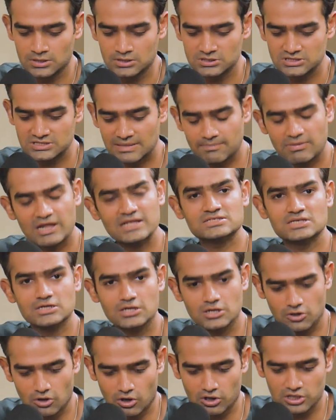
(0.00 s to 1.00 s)
She blends her
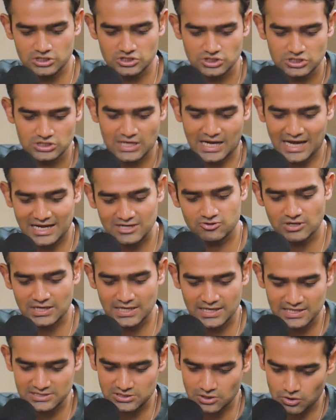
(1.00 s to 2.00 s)
knowledge and
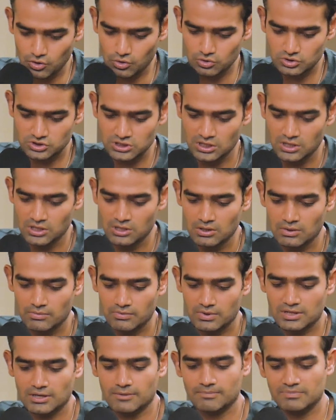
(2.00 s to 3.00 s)
training as a coach
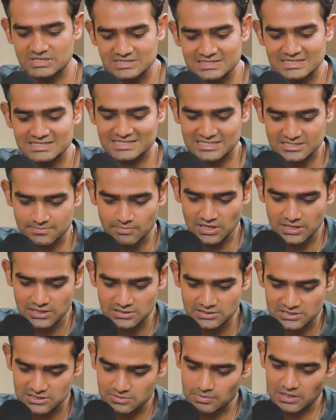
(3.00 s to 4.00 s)
with her business
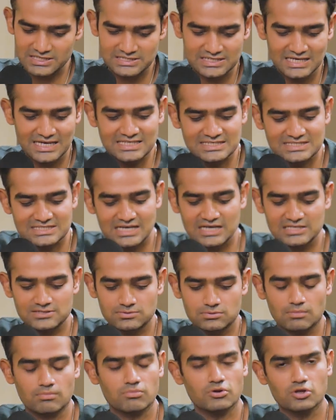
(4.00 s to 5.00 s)
experience as well as insights
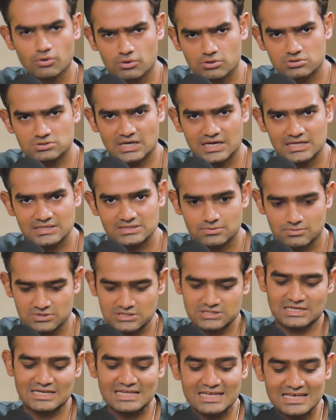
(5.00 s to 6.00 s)
from neuroscience, which is
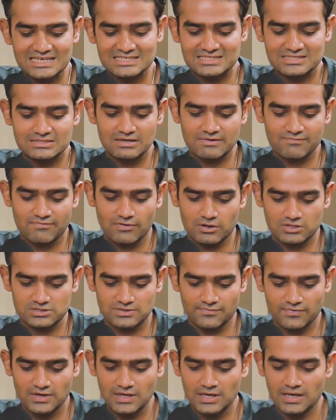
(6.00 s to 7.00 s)
an Eastern
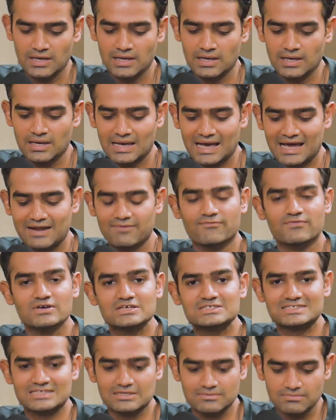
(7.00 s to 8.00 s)
philosophy, and
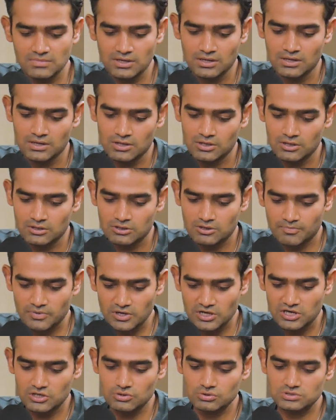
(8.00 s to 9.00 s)
wisdom to
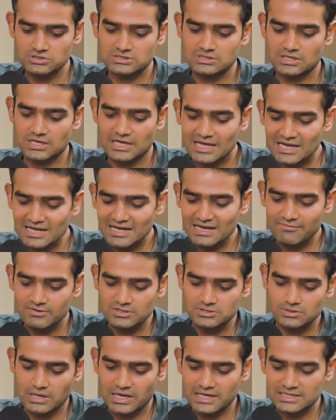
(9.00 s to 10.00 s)
produce
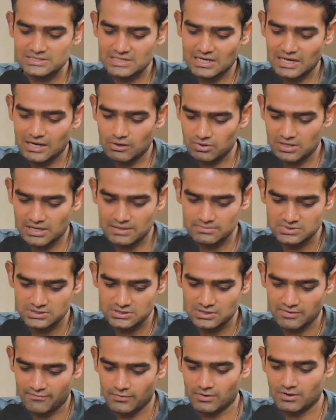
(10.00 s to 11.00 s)
individualized outcomes
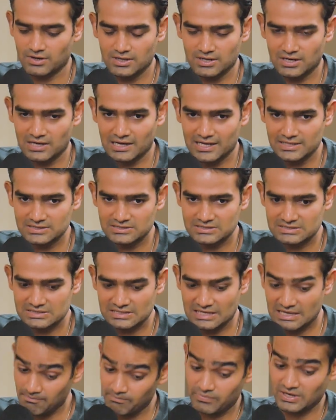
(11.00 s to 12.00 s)
for her clients.
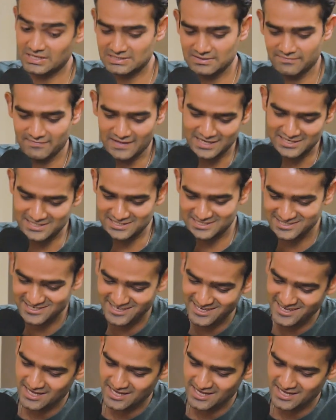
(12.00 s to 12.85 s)
Impressive, that is.